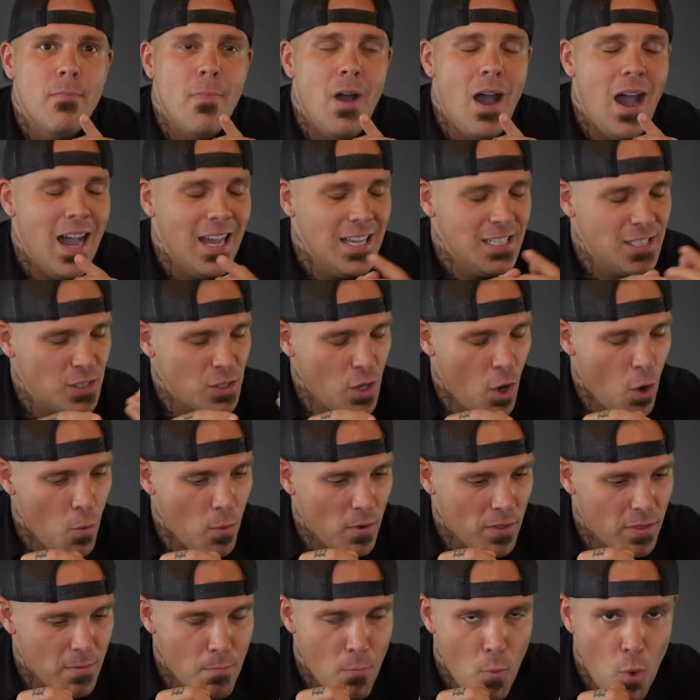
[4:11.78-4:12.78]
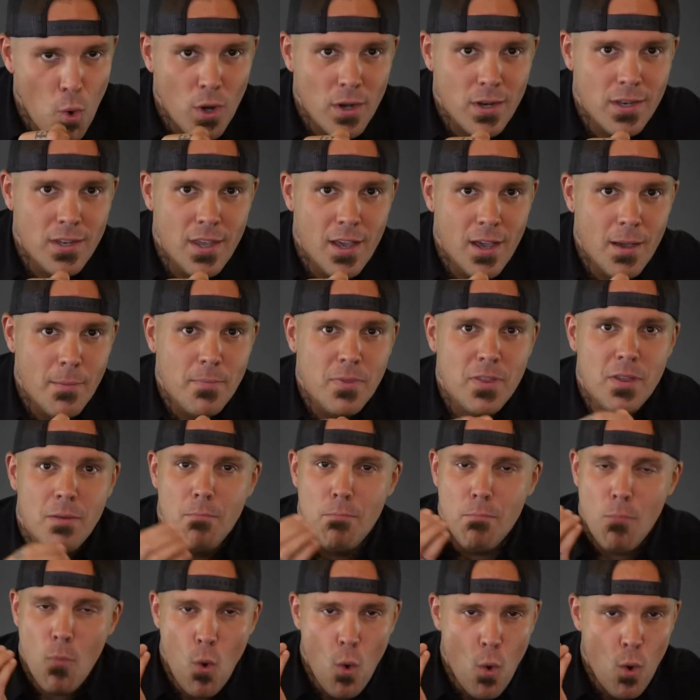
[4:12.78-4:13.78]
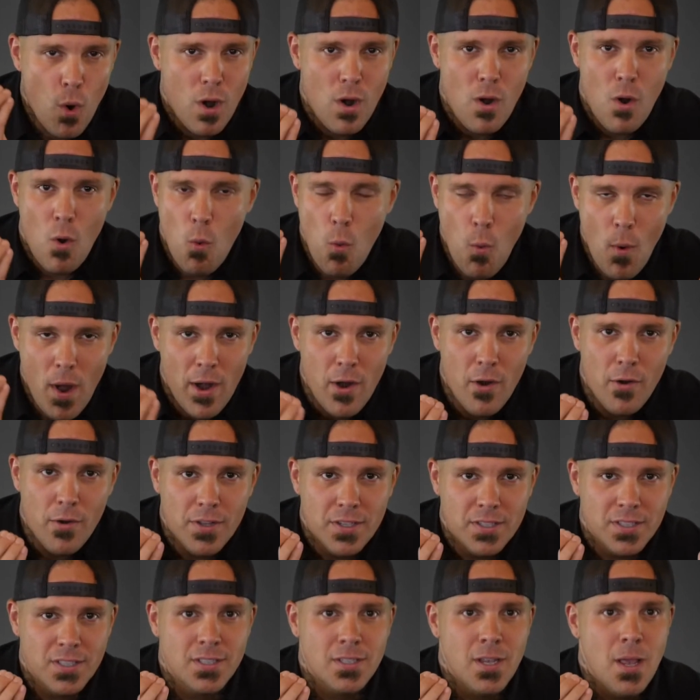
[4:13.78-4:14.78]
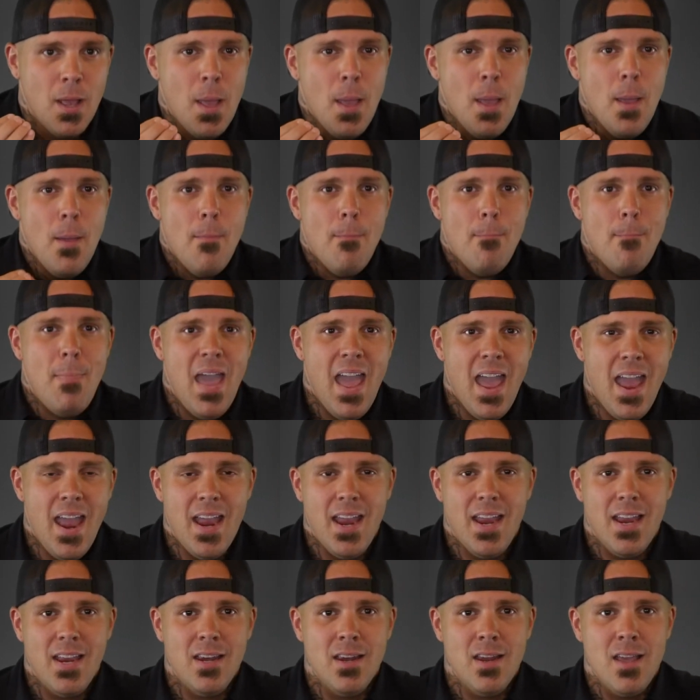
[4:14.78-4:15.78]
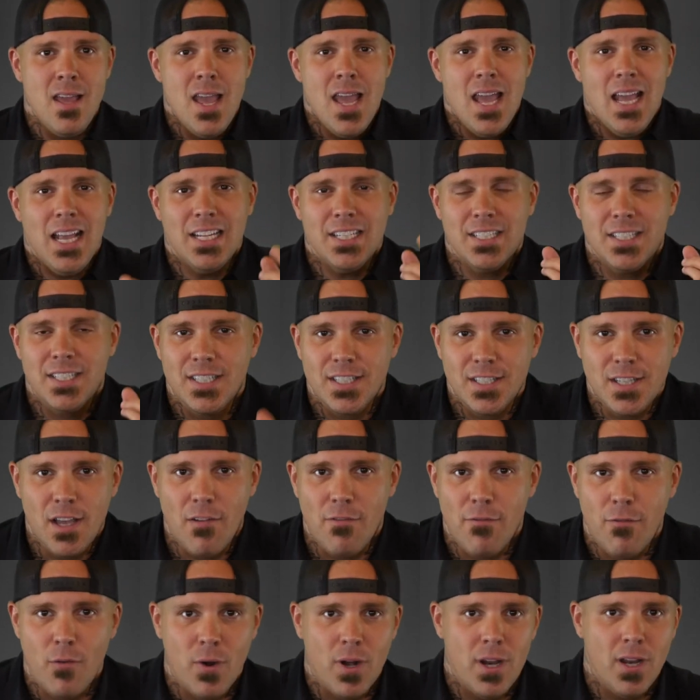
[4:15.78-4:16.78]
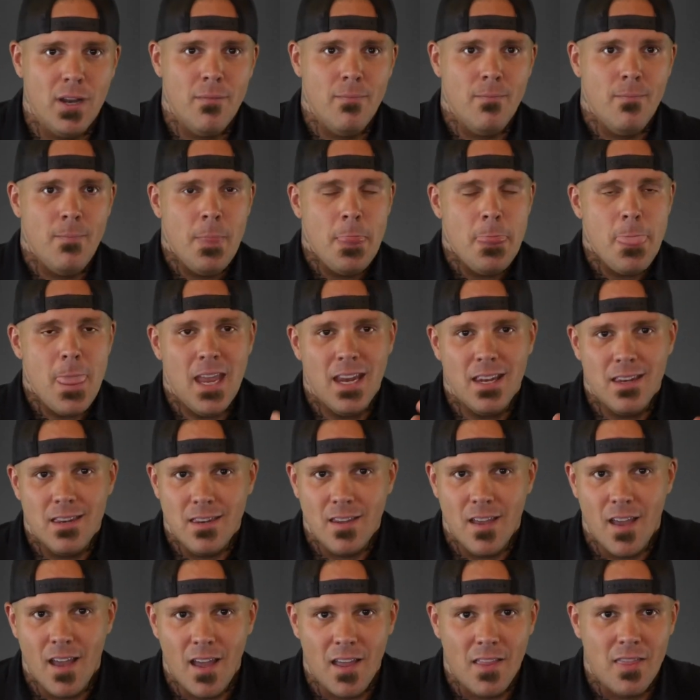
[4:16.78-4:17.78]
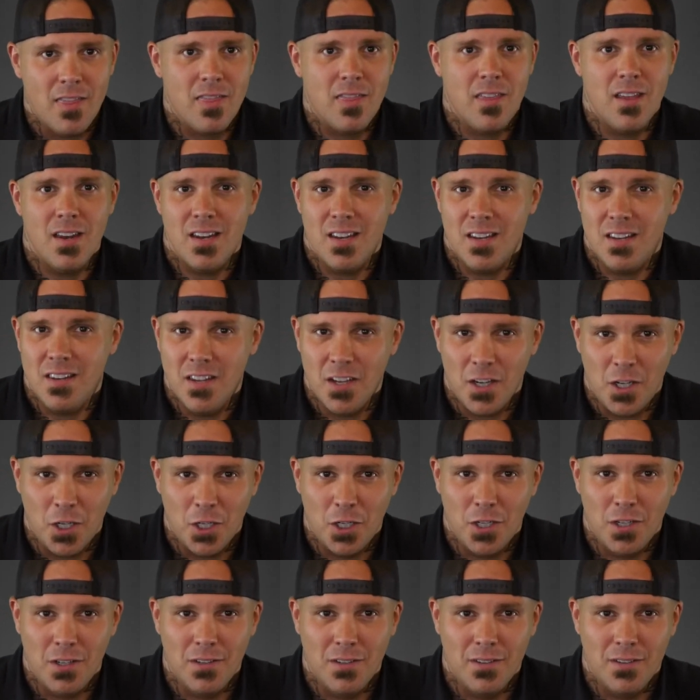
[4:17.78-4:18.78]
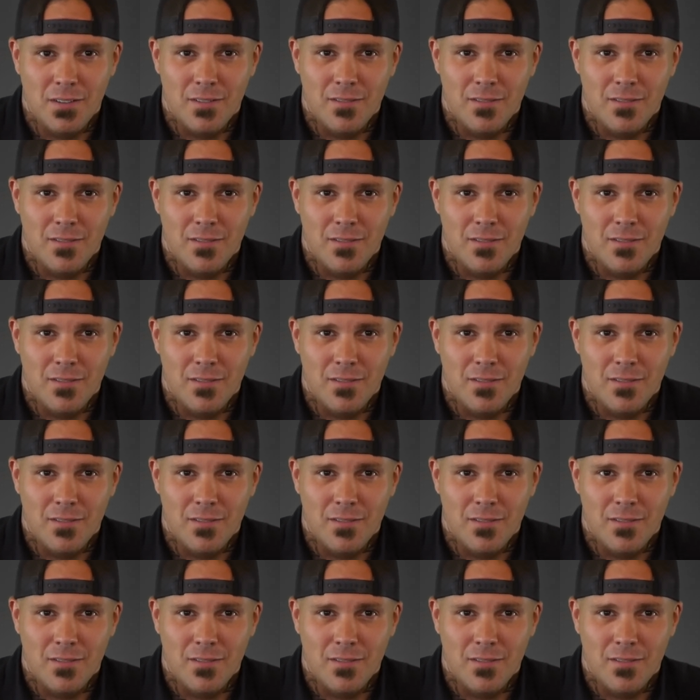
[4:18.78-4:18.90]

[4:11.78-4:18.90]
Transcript: I saw with more depth and more awareness pain and suffering and death and addiction.